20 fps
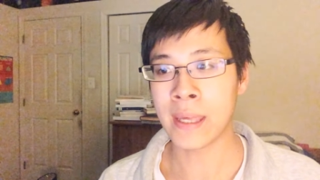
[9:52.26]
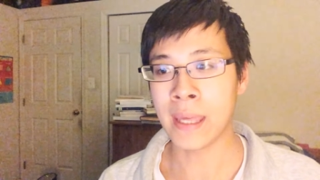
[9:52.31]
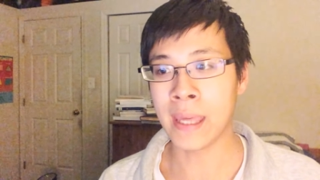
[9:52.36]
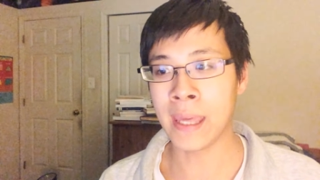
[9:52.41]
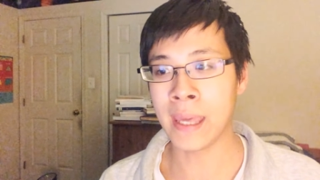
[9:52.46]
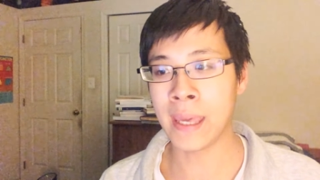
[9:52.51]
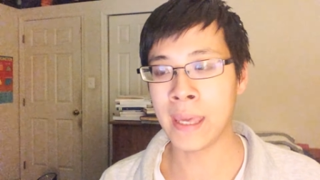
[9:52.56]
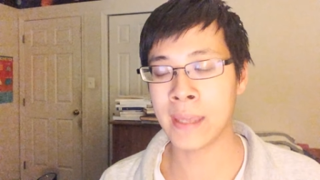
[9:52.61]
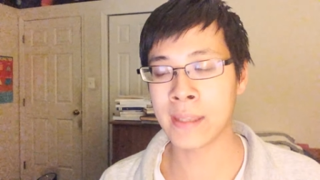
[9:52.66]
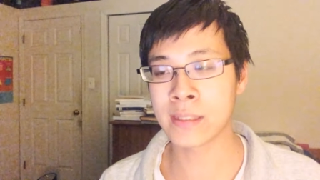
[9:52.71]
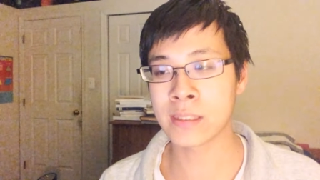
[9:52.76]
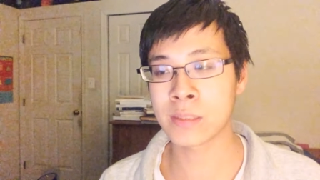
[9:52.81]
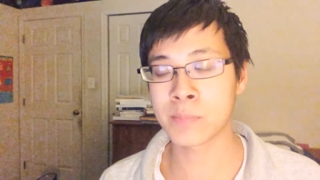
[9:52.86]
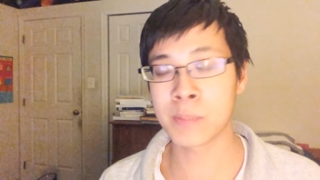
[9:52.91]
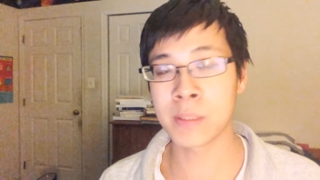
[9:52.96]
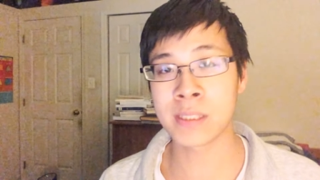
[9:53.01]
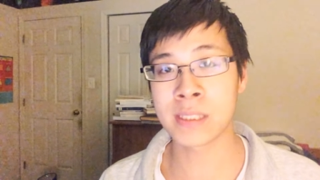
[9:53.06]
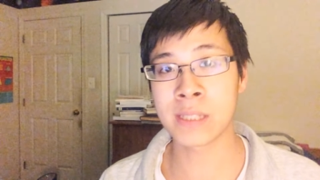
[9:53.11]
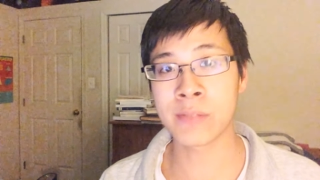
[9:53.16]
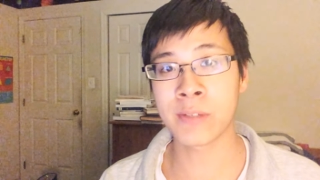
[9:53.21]
and
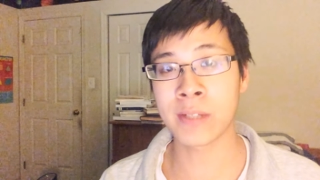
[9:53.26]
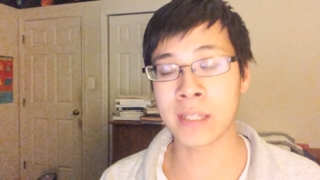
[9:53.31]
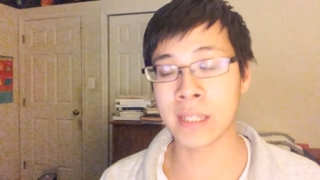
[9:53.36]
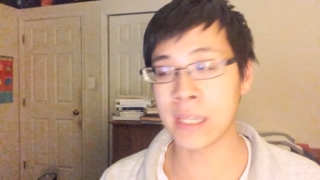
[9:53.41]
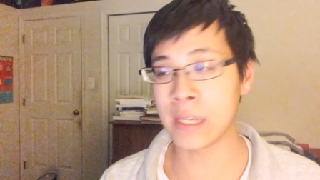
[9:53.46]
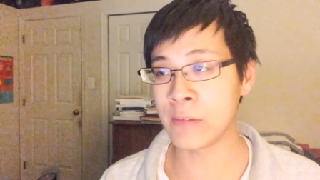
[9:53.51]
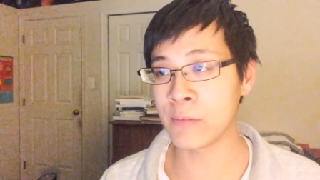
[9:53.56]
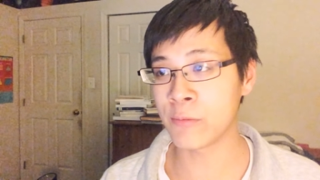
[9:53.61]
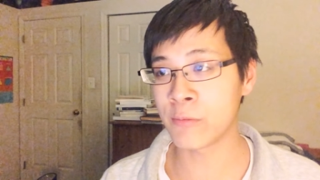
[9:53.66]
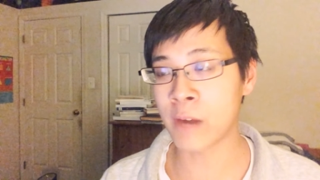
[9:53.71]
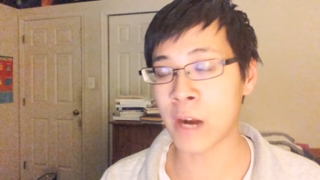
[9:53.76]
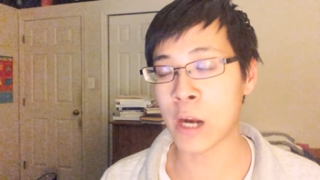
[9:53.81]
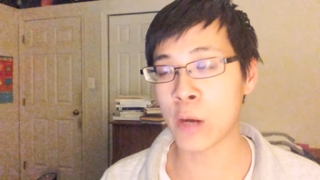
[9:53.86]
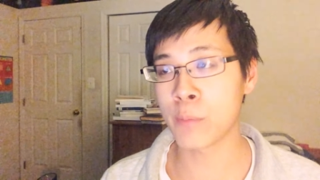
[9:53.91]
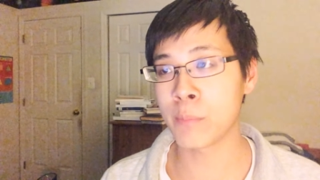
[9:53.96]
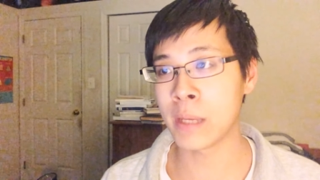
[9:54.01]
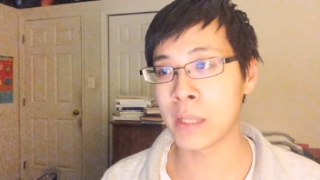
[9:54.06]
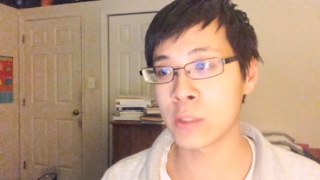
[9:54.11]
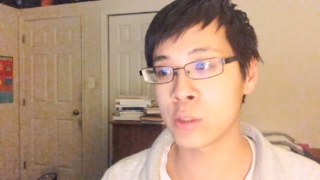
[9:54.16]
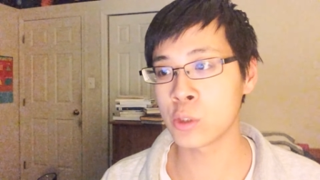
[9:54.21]
specific
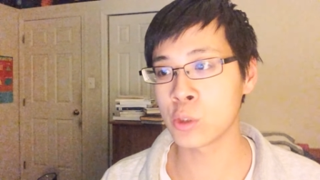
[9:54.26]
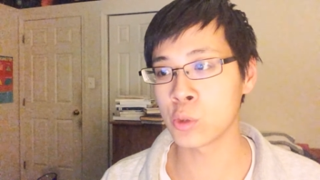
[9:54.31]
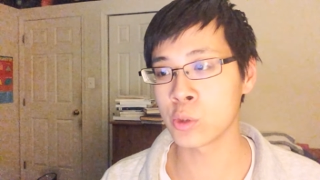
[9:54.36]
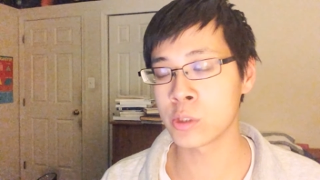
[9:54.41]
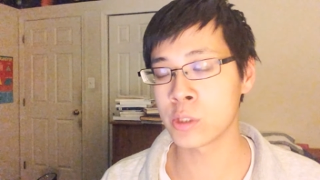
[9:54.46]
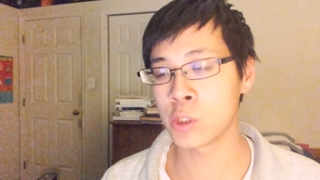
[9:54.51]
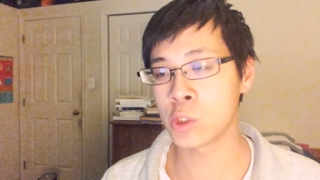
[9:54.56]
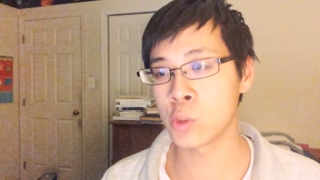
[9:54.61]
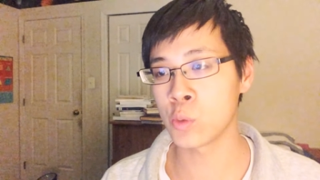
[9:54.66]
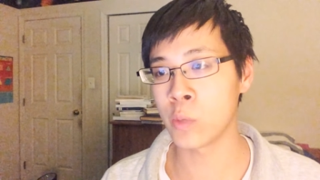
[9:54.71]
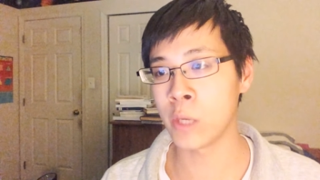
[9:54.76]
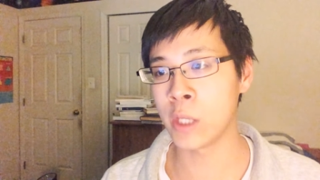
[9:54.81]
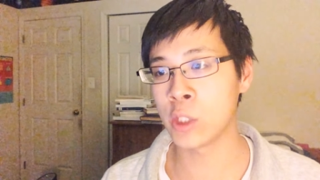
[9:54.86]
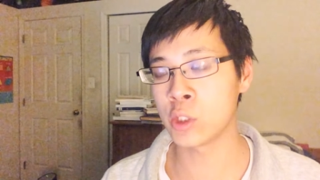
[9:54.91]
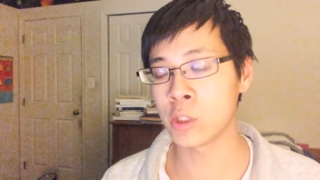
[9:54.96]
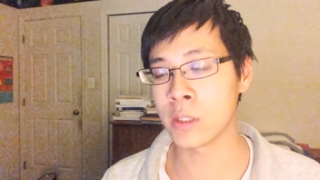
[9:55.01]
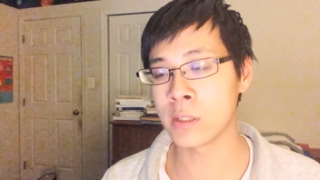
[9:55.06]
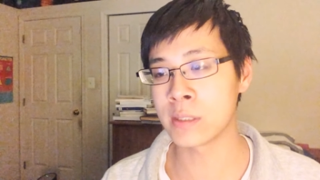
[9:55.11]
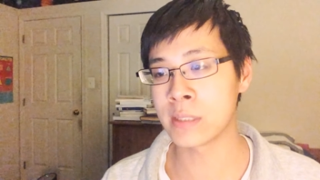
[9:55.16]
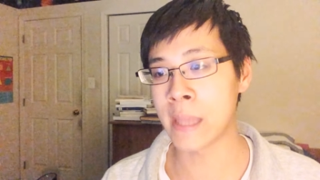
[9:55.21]
environmental
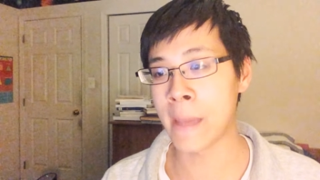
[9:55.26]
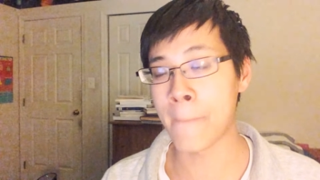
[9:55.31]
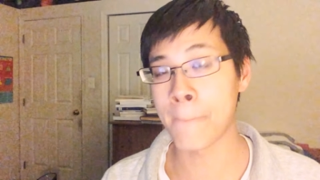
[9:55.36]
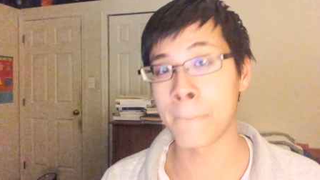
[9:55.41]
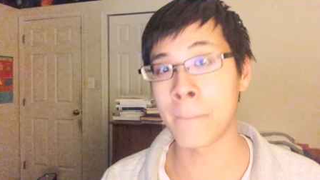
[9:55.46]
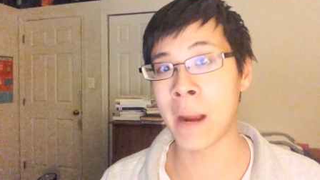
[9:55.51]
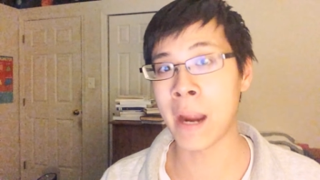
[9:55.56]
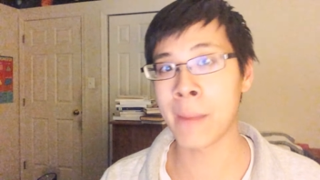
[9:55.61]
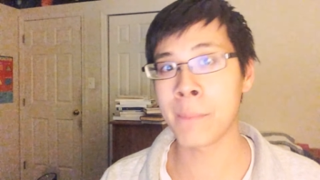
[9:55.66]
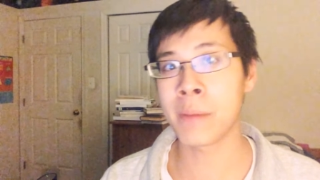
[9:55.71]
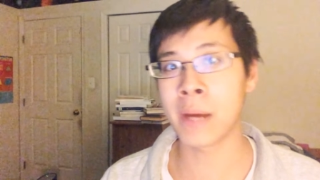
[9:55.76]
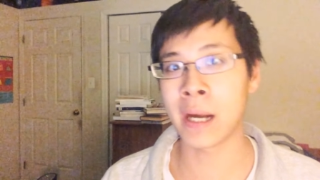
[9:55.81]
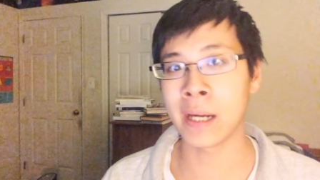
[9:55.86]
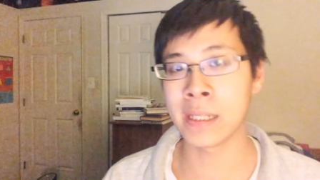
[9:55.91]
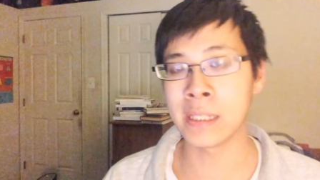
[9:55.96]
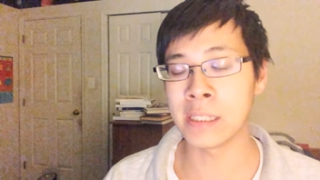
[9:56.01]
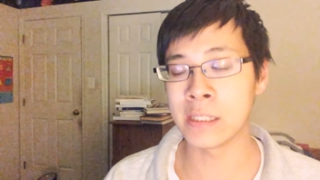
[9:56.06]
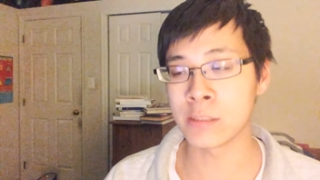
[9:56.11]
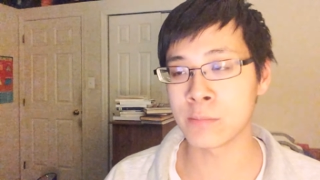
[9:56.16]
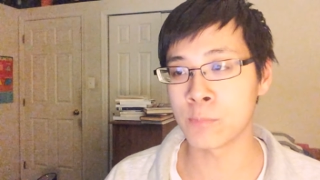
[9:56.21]
situations that my
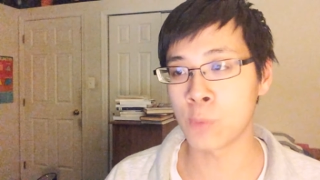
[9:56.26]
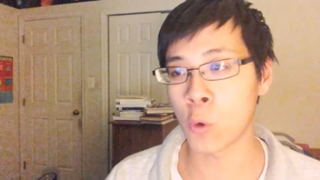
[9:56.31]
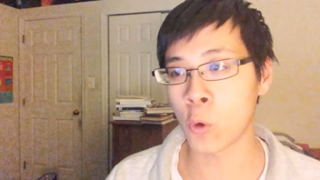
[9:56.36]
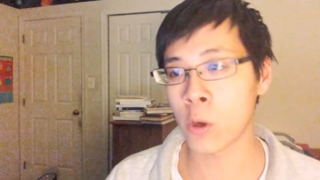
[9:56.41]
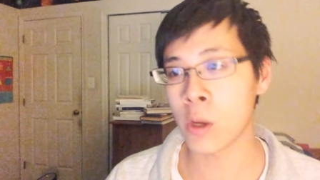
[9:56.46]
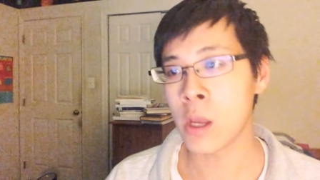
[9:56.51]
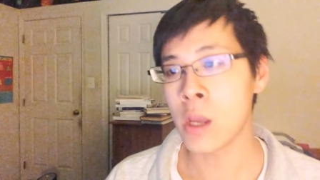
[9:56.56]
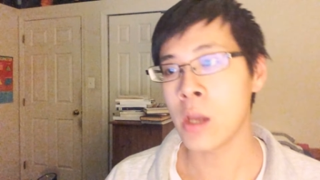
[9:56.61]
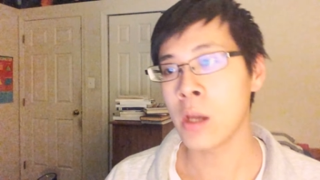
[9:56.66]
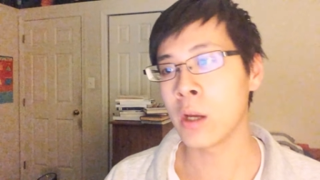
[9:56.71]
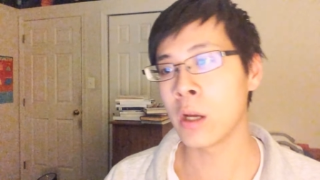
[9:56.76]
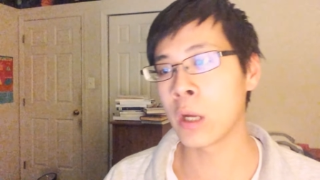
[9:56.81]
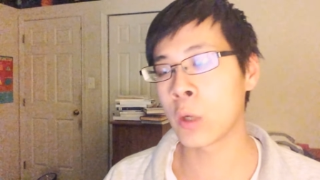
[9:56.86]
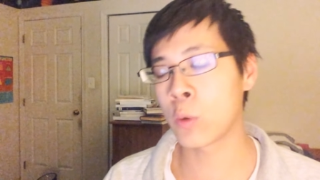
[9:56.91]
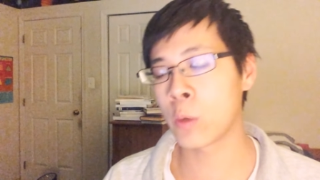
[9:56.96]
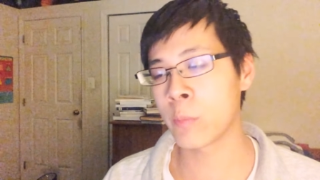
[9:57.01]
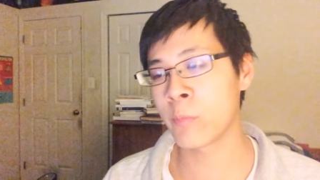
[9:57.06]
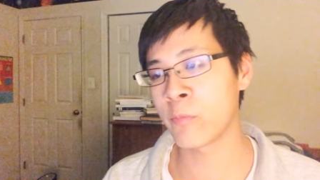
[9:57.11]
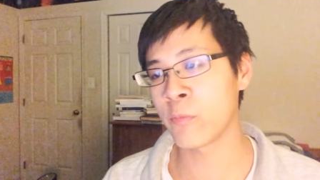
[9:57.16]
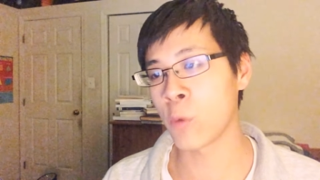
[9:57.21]
body is more
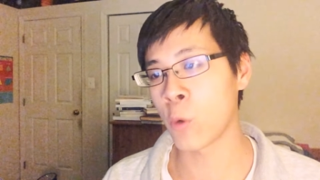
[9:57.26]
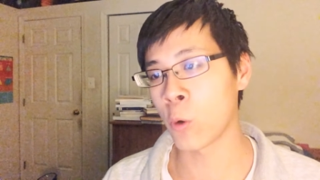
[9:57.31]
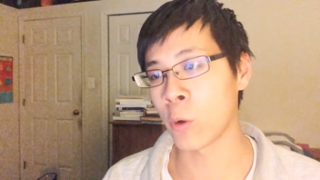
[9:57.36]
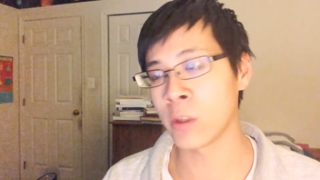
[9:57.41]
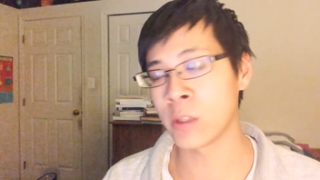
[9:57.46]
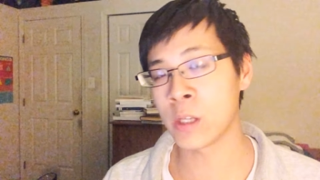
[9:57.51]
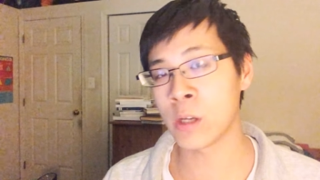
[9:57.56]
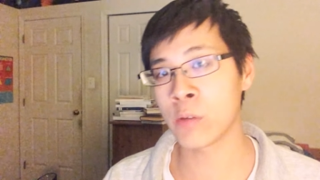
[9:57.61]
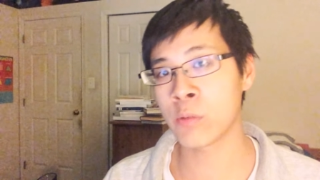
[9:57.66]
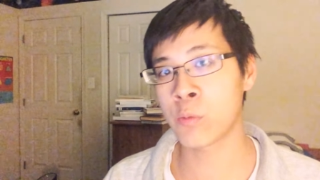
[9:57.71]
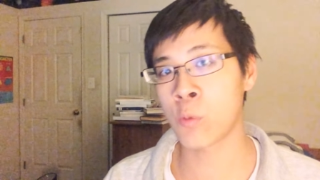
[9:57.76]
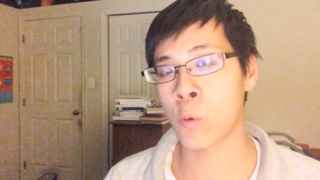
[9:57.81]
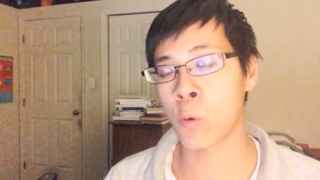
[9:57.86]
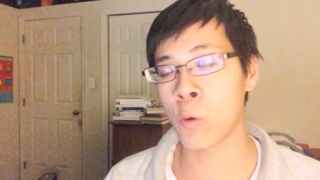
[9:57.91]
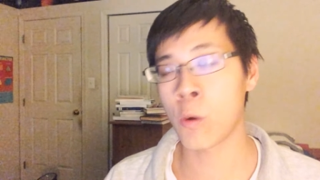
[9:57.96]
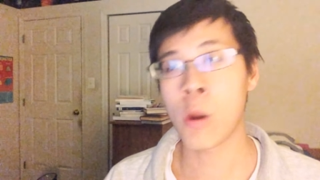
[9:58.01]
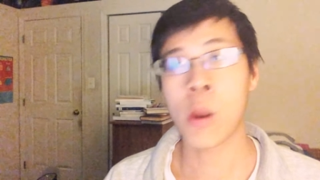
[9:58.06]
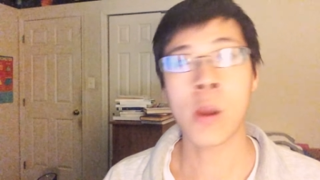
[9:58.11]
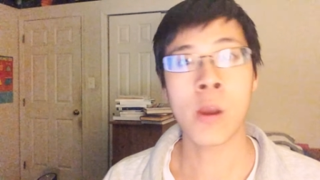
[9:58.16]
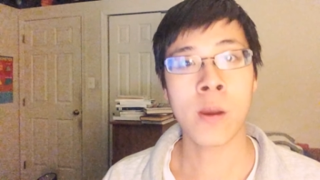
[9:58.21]
equipped for, and
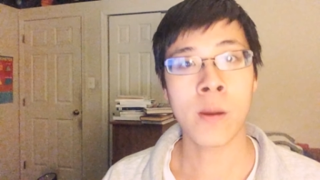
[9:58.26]
therefore